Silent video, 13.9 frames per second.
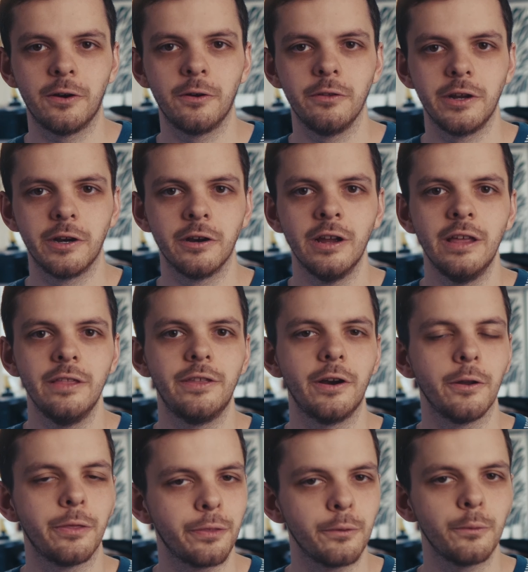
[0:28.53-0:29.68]
earlier, there are
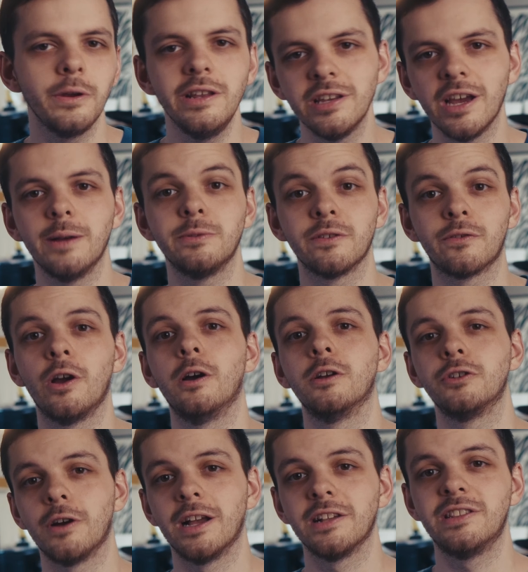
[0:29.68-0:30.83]
3 types of
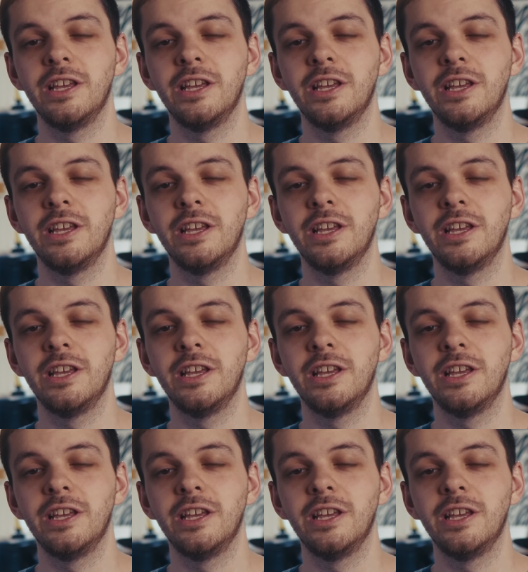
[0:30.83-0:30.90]
contrast